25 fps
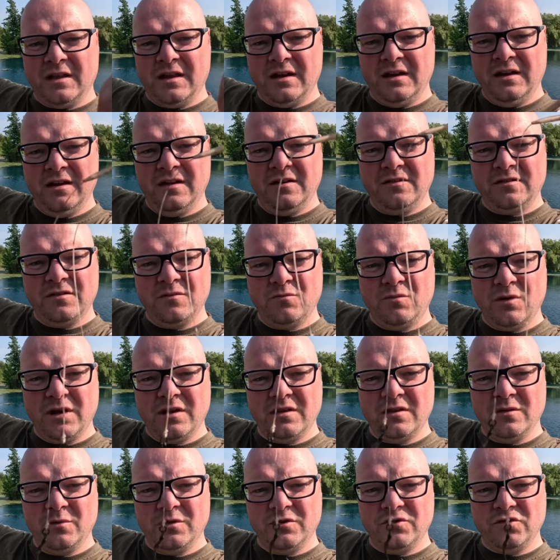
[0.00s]
then here's the rig
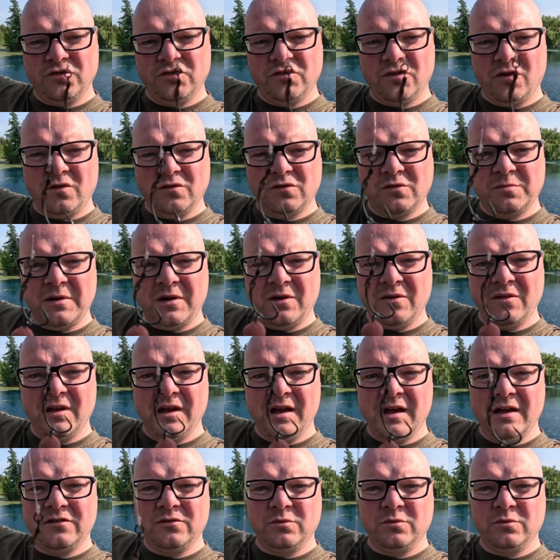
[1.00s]
that we just talked about there.